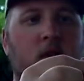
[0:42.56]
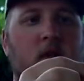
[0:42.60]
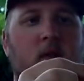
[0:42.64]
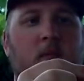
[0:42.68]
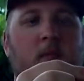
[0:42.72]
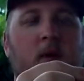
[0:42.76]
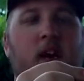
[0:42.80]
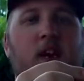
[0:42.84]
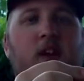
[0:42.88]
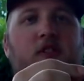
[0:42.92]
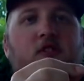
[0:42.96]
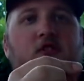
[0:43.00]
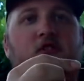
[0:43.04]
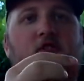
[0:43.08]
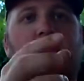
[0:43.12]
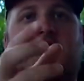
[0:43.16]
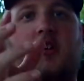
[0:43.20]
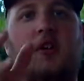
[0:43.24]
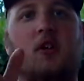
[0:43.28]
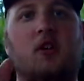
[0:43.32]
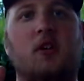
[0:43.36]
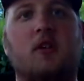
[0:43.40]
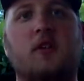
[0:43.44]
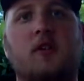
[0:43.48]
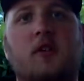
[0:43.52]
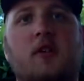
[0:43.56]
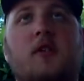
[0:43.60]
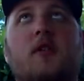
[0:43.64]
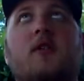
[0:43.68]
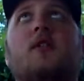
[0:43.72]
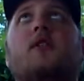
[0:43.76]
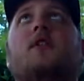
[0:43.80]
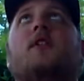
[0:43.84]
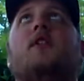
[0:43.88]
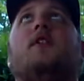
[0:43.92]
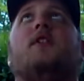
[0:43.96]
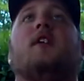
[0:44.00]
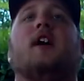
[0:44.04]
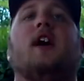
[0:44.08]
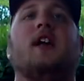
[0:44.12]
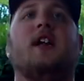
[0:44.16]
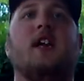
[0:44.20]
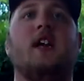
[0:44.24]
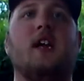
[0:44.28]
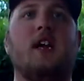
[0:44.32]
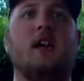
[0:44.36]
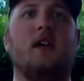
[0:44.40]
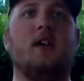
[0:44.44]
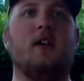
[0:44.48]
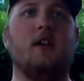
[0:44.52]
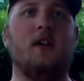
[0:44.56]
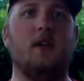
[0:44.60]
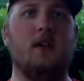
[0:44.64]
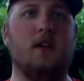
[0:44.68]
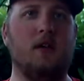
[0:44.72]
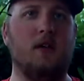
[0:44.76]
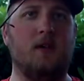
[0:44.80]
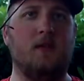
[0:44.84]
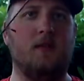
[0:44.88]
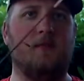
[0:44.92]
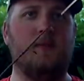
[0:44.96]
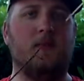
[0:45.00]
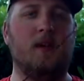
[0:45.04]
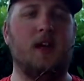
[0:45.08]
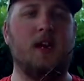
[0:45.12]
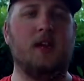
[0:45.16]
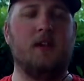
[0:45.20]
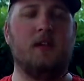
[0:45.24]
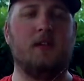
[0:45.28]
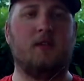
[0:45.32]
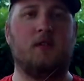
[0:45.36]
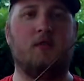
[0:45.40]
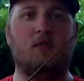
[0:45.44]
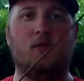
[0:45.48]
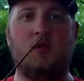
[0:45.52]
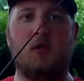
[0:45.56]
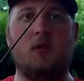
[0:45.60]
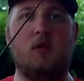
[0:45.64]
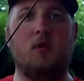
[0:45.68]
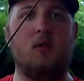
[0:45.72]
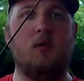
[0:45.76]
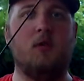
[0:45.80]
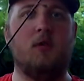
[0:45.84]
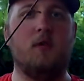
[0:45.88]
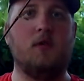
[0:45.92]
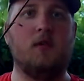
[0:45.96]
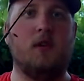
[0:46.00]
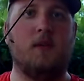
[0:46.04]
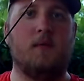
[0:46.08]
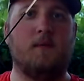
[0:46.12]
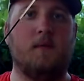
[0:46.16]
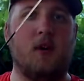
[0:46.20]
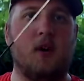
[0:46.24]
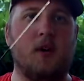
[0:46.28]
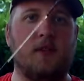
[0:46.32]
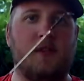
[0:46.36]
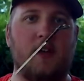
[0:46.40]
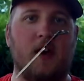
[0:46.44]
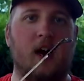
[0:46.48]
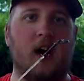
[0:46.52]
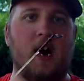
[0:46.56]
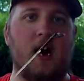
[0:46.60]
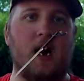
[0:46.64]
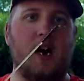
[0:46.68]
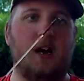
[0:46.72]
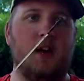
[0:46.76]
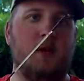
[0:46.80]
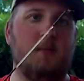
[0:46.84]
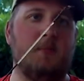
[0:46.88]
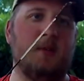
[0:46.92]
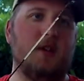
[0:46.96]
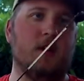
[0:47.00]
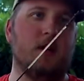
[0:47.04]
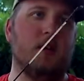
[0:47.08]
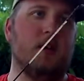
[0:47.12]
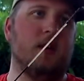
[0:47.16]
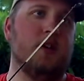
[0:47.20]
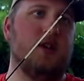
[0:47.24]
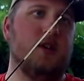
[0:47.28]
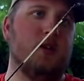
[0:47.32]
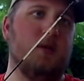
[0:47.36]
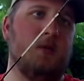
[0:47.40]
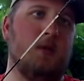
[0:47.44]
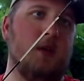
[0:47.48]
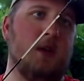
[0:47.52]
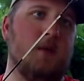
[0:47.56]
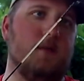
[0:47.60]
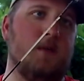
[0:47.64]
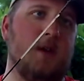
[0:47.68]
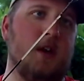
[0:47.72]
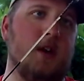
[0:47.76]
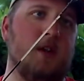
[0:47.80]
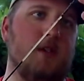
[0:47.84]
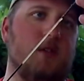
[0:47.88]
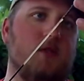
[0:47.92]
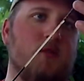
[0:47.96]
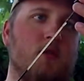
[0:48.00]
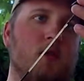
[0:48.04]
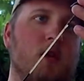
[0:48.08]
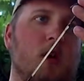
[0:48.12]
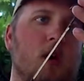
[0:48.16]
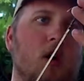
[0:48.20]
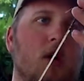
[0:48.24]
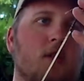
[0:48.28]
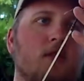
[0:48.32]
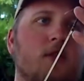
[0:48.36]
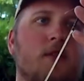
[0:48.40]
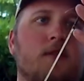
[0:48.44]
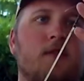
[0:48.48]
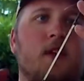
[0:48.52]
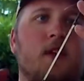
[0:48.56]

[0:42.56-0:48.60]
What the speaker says: Make sure you take it, feed it through the first eye up here. And you want to feed it through all those